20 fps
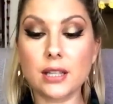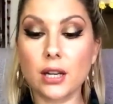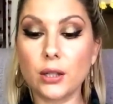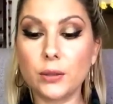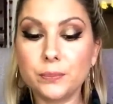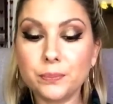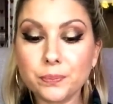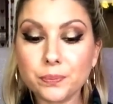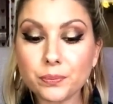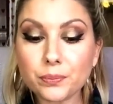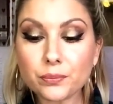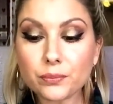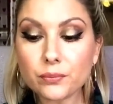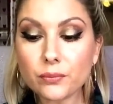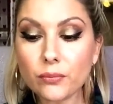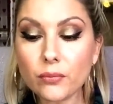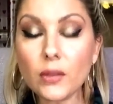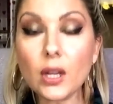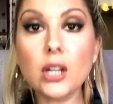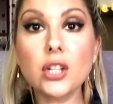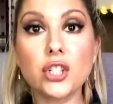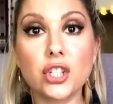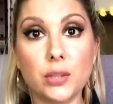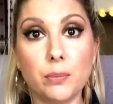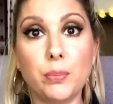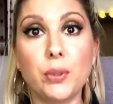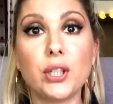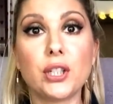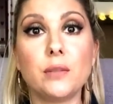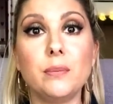So she
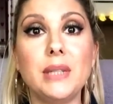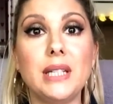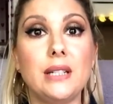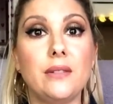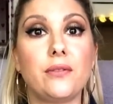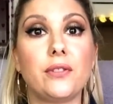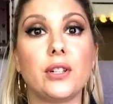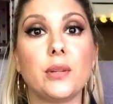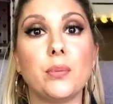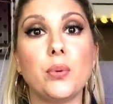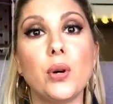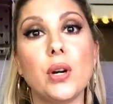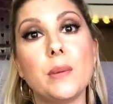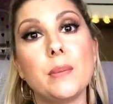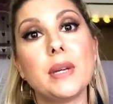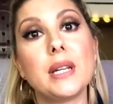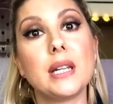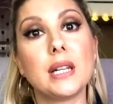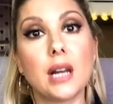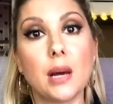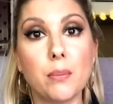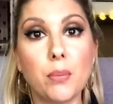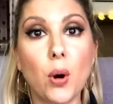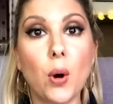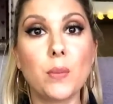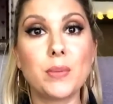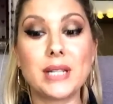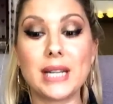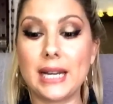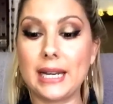booked me in for an appointment and I
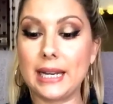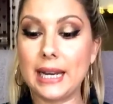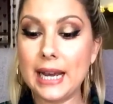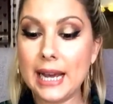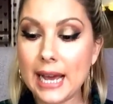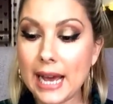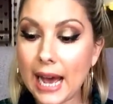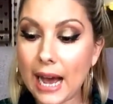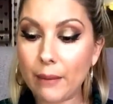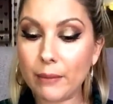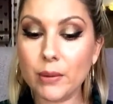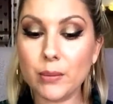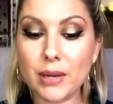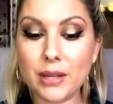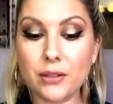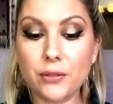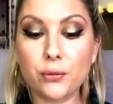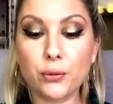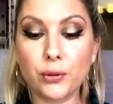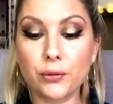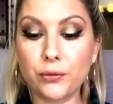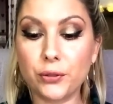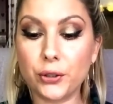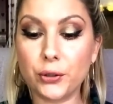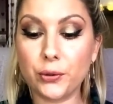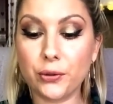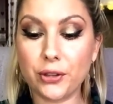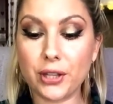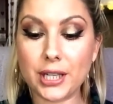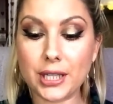popped in and we went through a
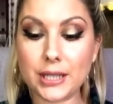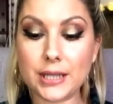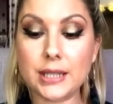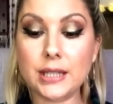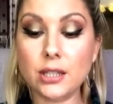few things.